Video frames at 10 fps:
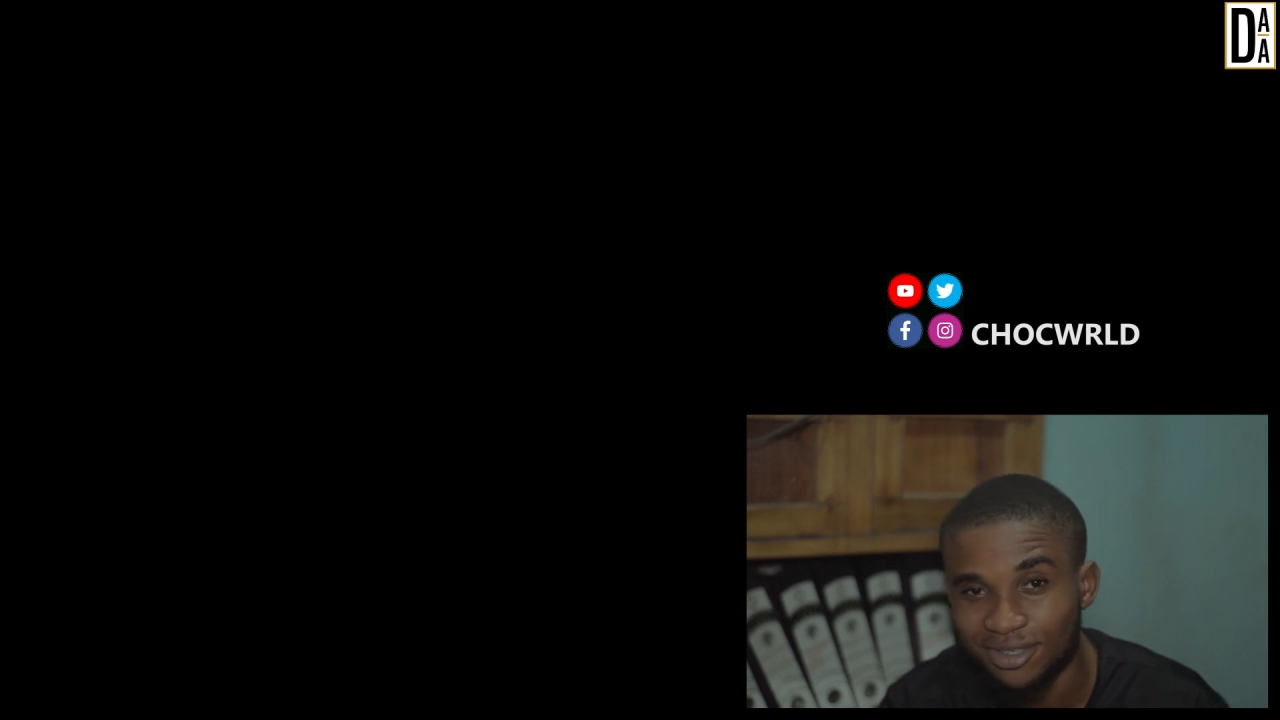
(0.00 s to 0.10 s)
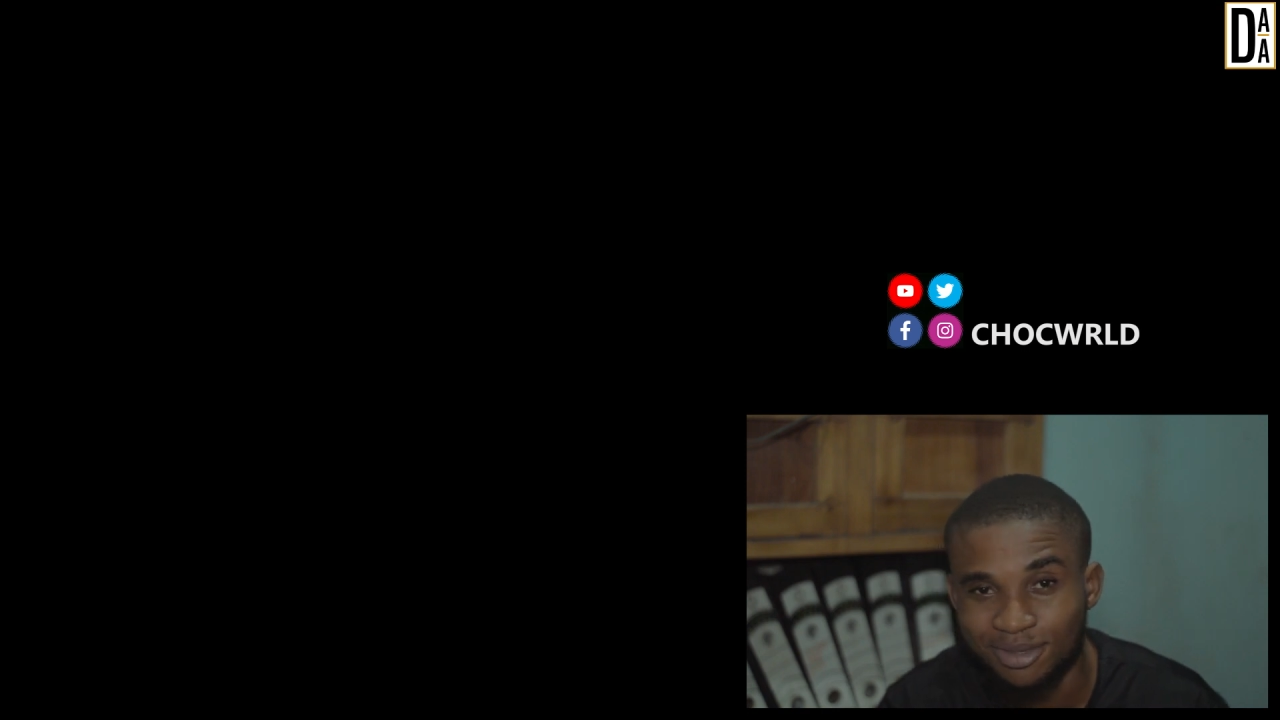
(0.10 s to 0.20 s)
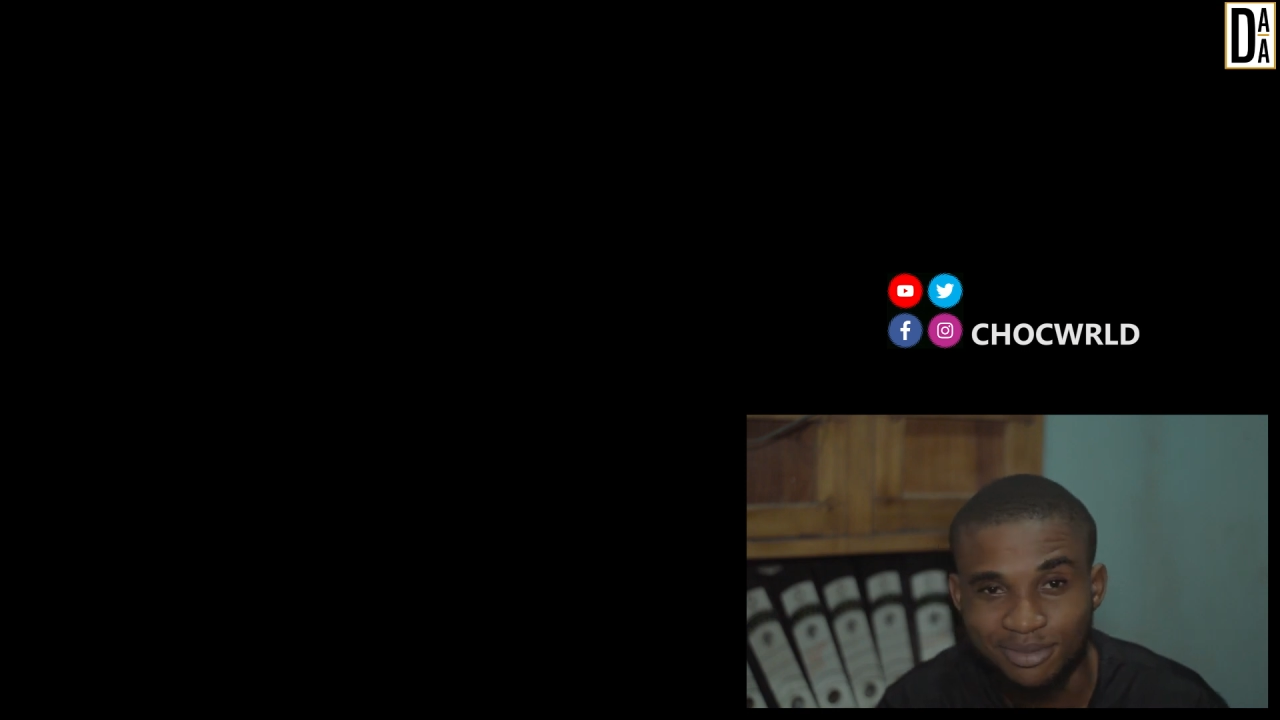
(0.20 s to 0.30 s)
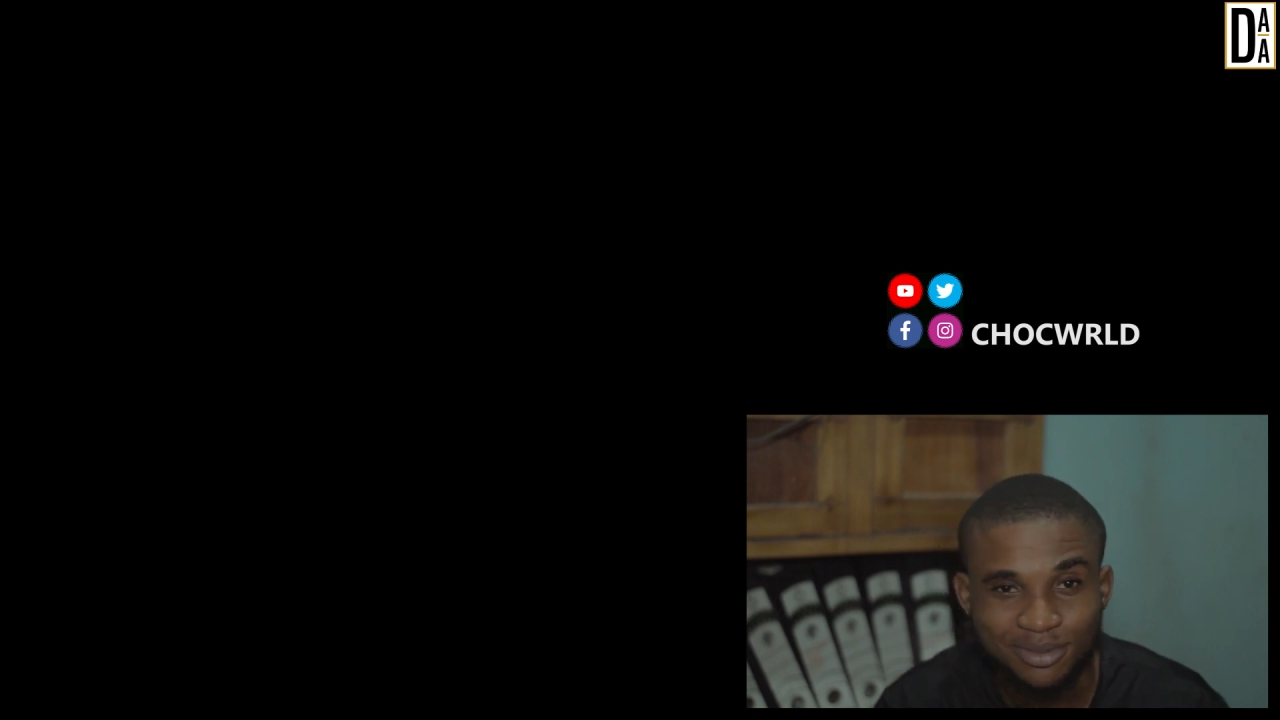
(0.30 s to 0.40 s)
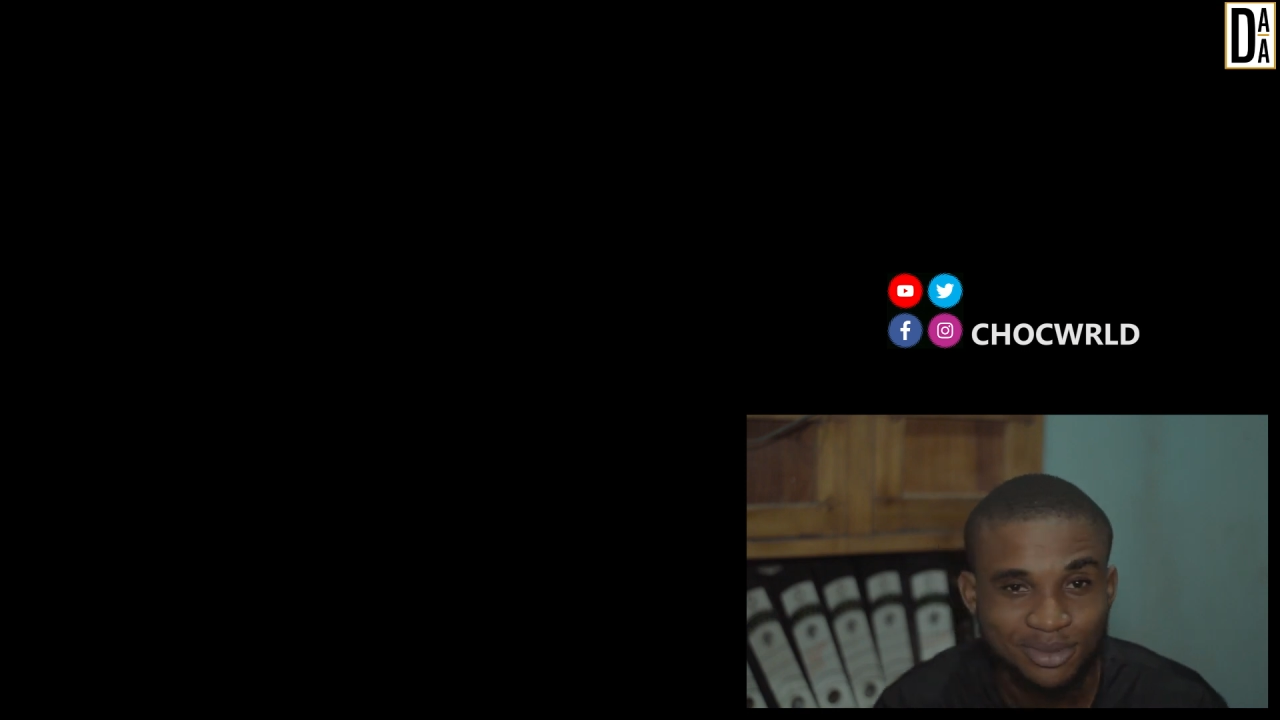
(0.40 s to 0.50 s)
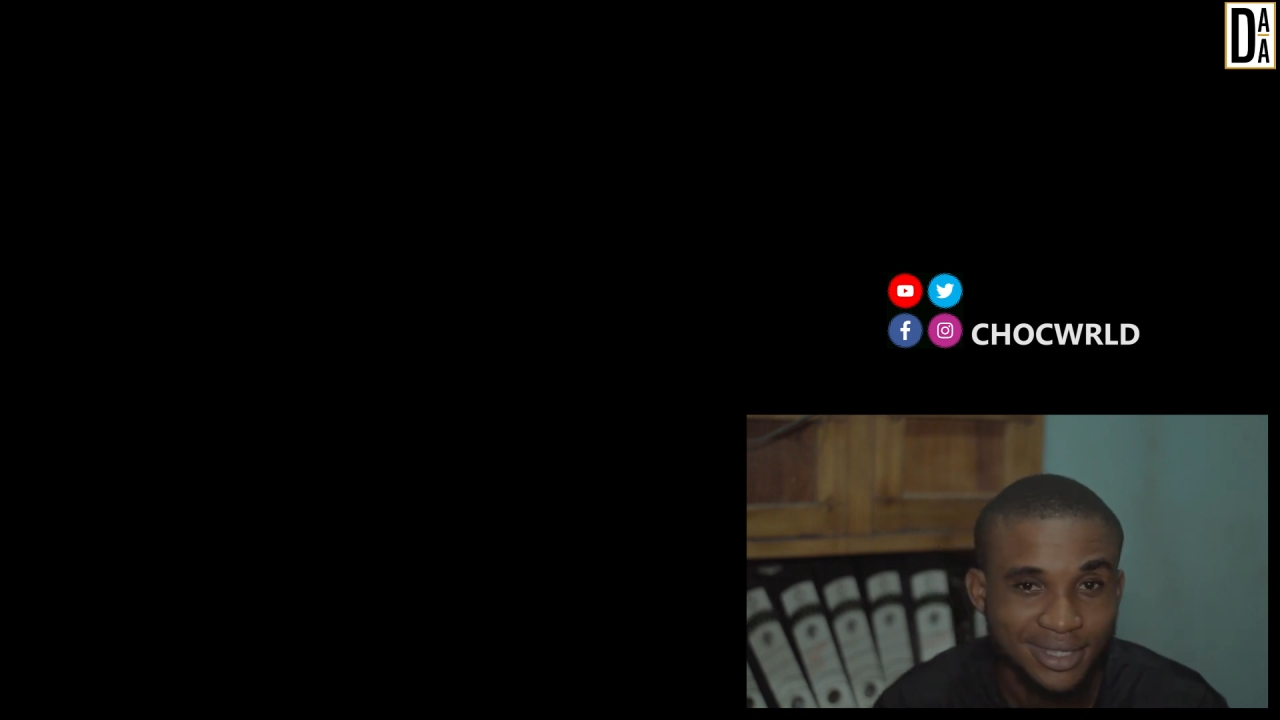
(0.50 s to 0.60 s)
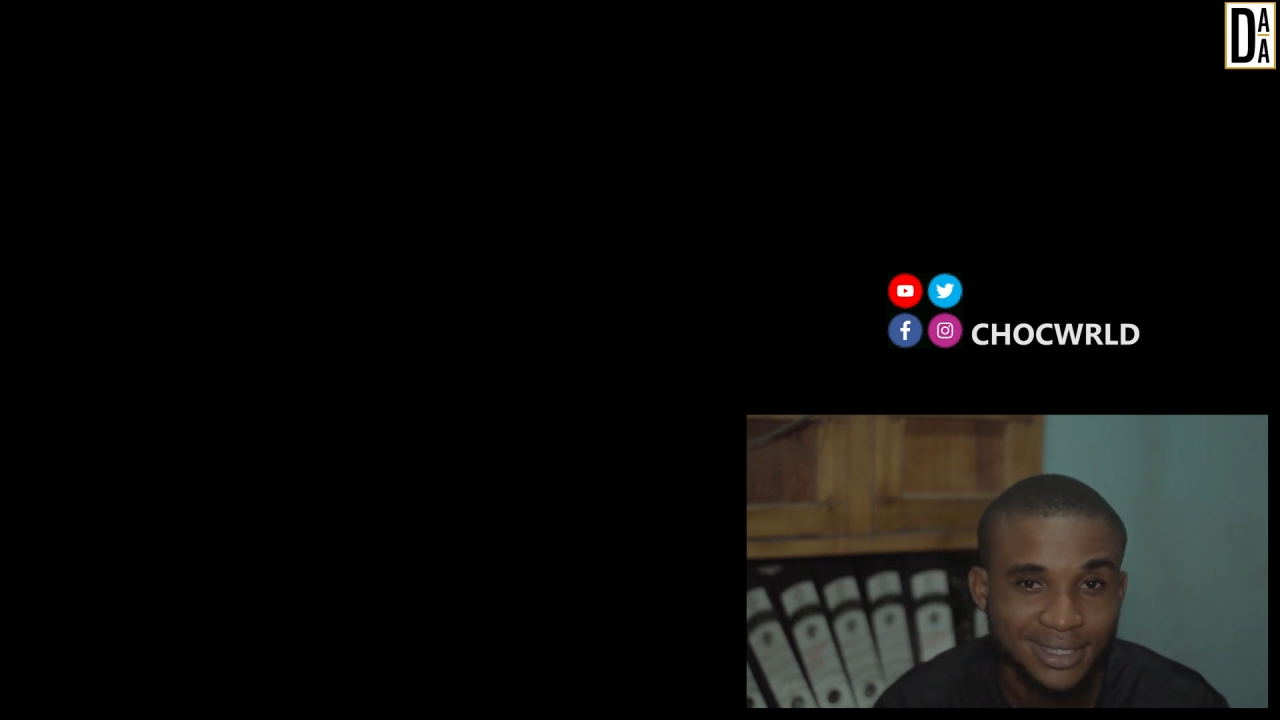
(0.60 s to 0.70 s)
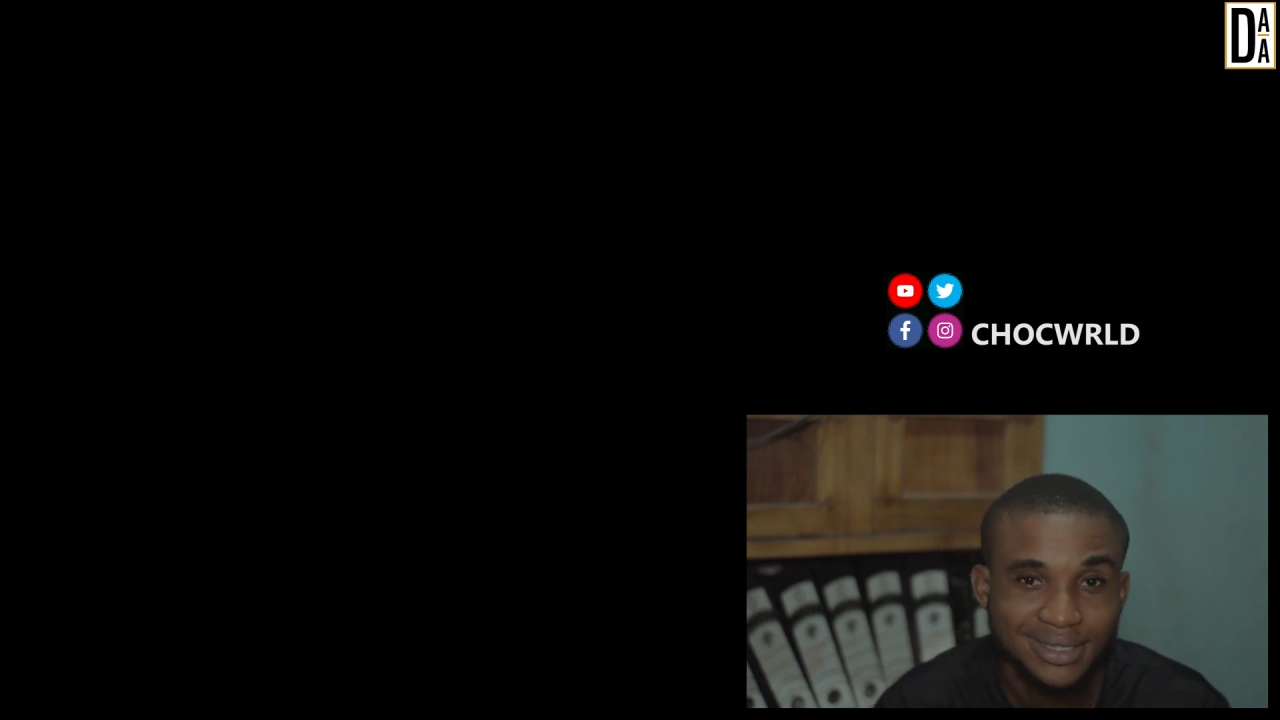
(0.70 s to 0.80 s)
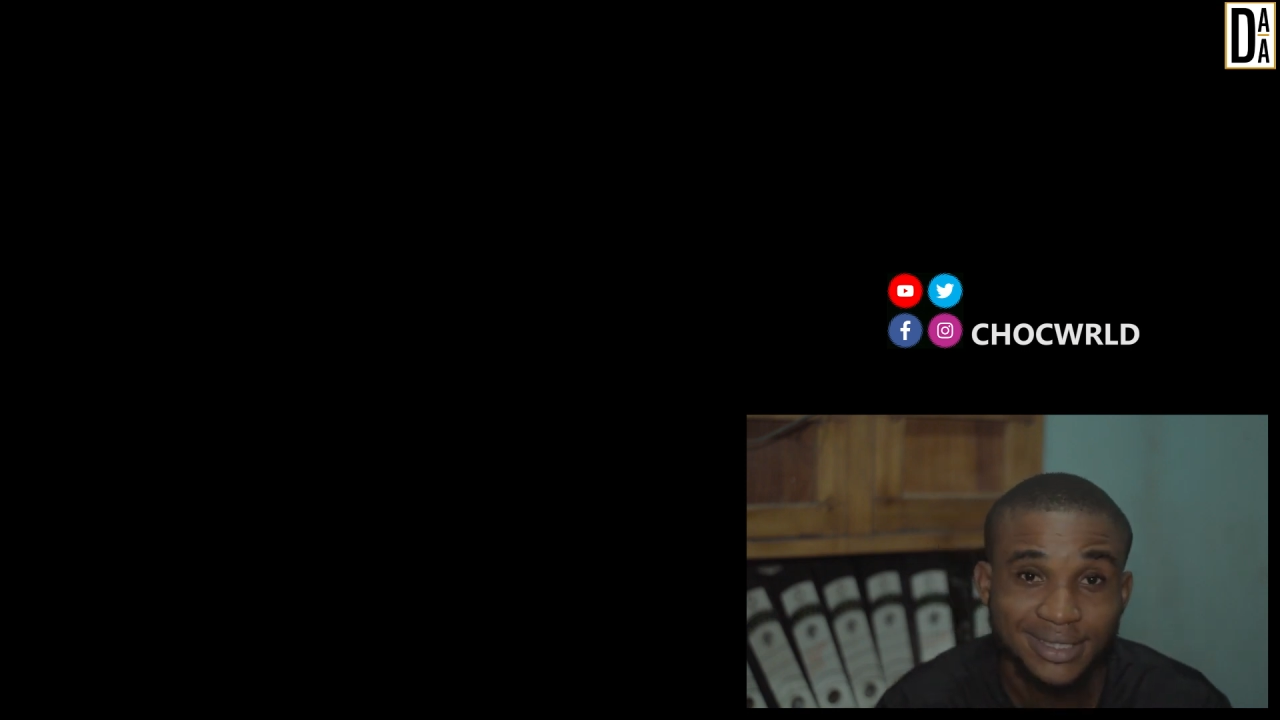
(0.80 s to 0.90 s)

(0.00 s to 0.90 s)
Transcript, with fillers: comic brothers